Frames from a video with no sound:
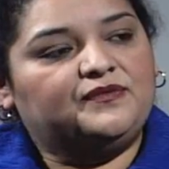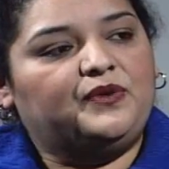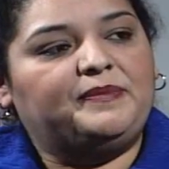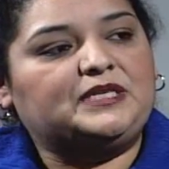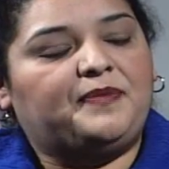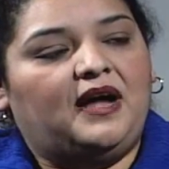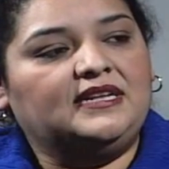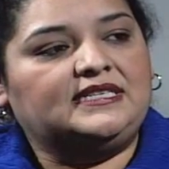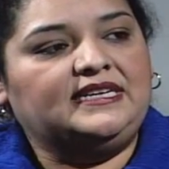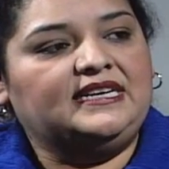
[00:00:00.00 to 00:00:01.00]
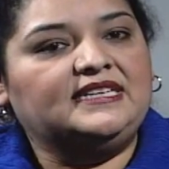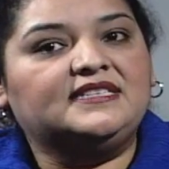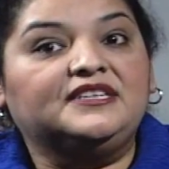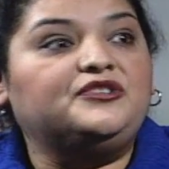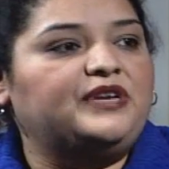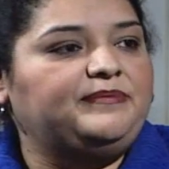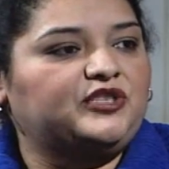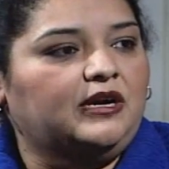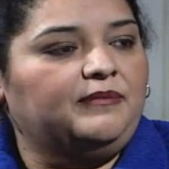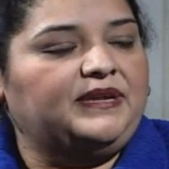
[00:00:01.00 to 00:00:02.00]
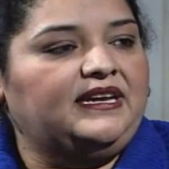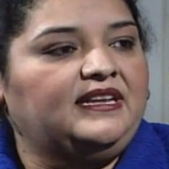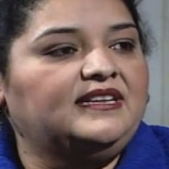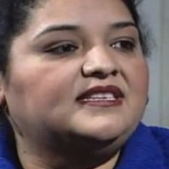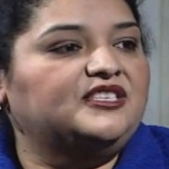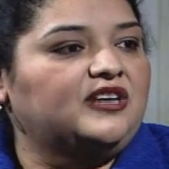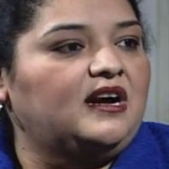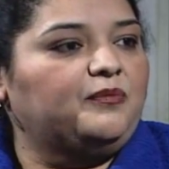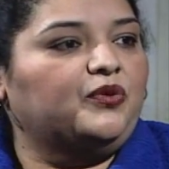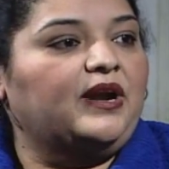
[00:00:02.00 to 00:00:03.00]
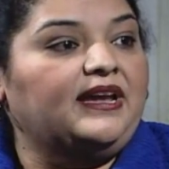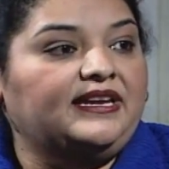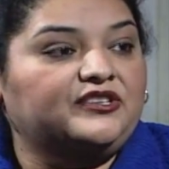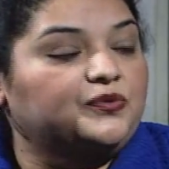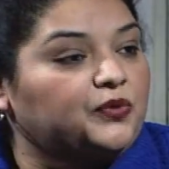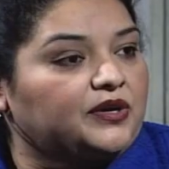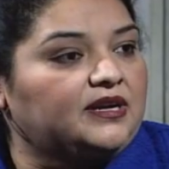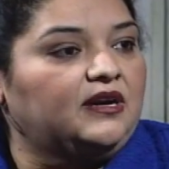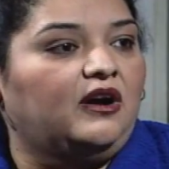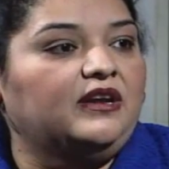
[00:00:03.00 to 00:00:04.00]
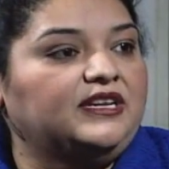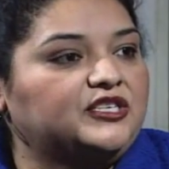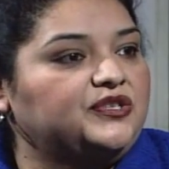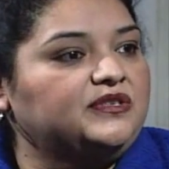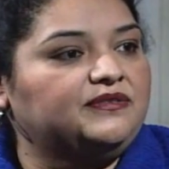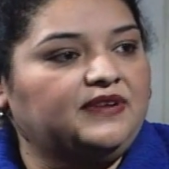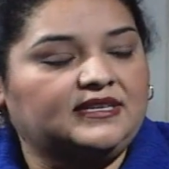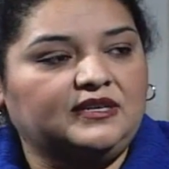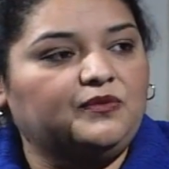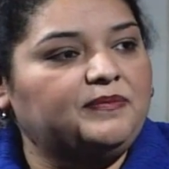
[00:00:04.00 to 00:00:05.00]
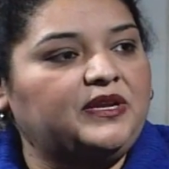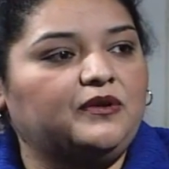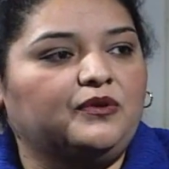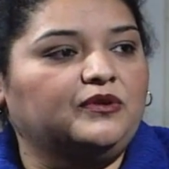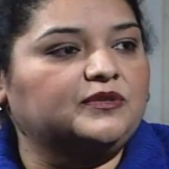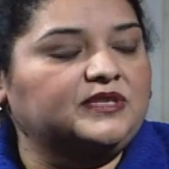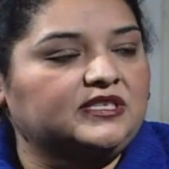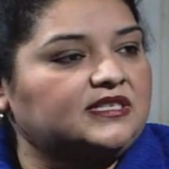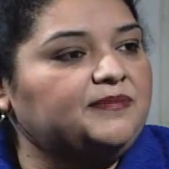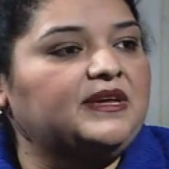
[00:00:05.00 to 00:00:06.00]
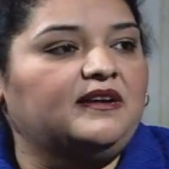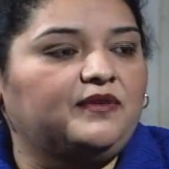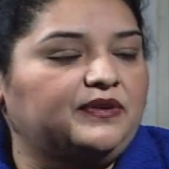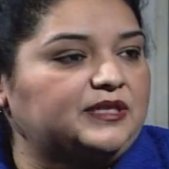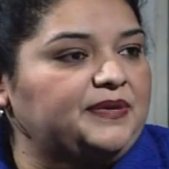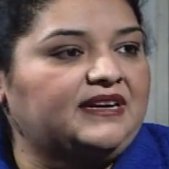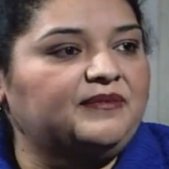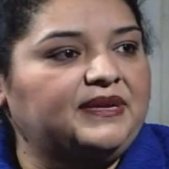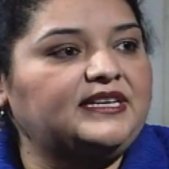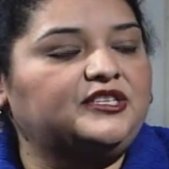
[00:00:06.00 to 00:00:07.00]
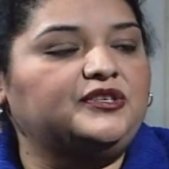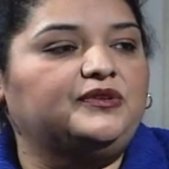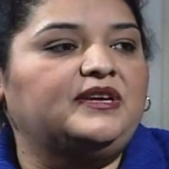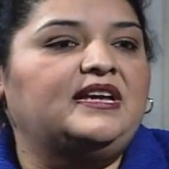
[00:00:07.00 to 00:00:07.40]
Women's Policy is the dream job. It is a job where I get to work on issues affecting women and girls, which is something I've always been committed to.